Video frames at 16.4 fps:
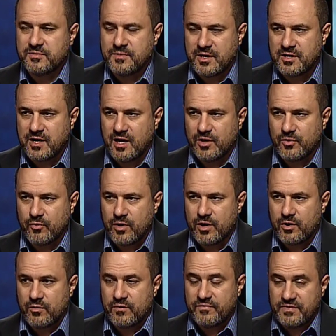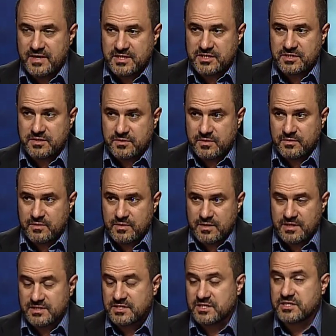about Colorado. If this
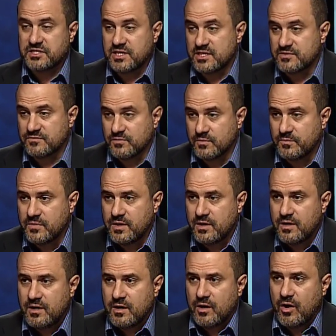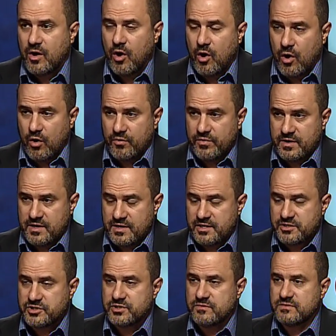is successful, all the
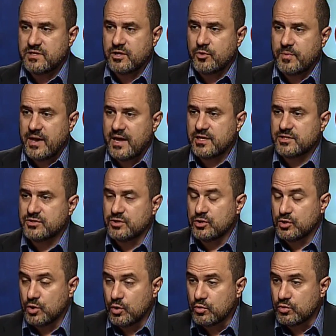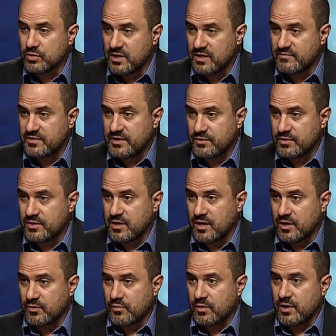initiatives that are passed on a local level here in
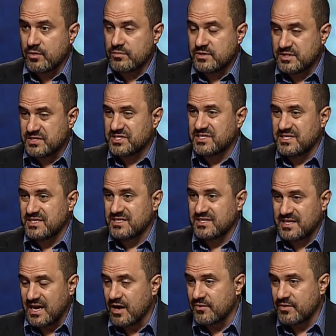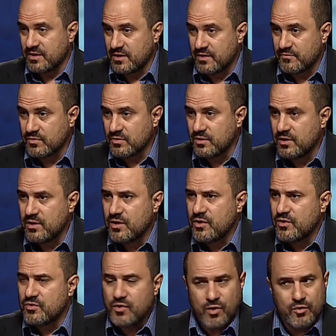Colorado, the city and county level,
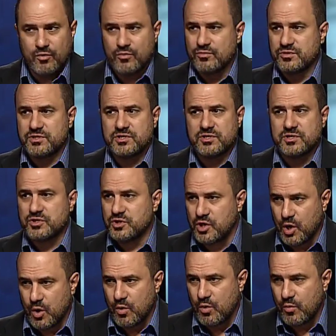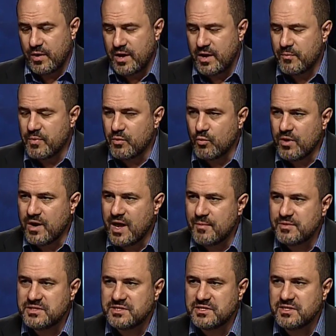those go away. But what
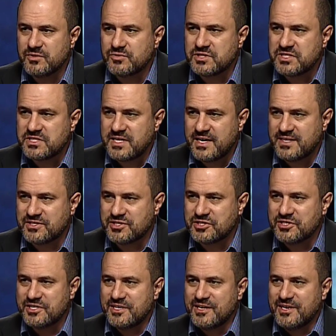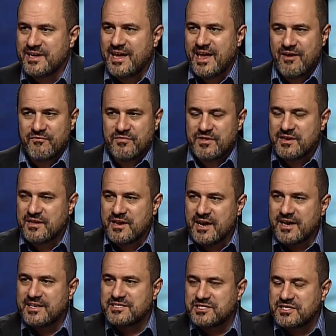happens in other states? If the
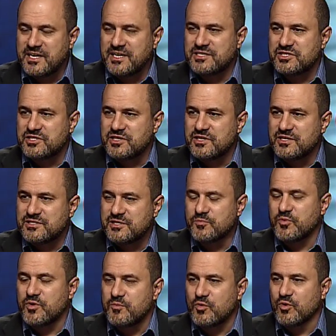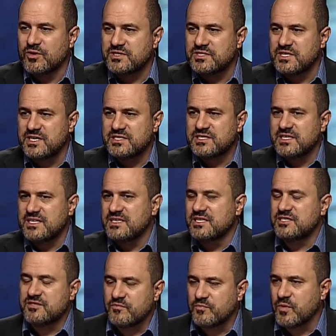United States Supreme Court says the
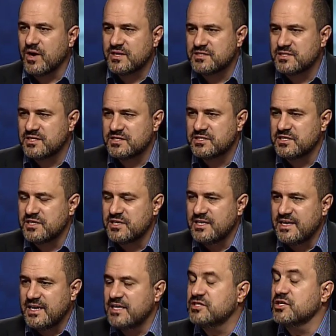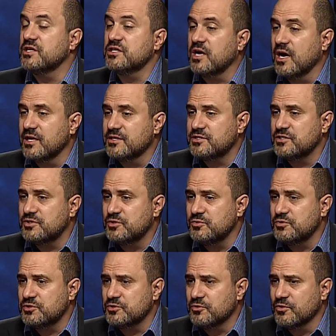initiative process is
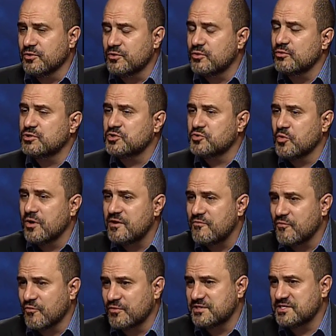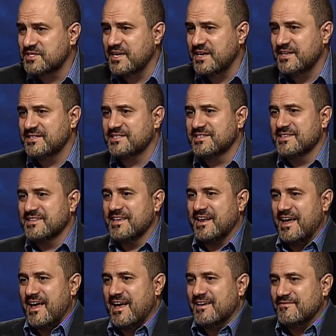unconstitutional, those 24 states that
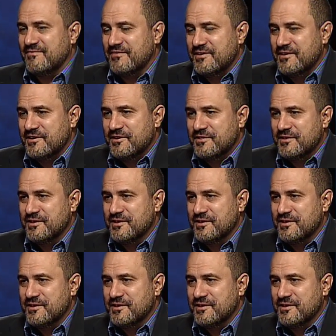have the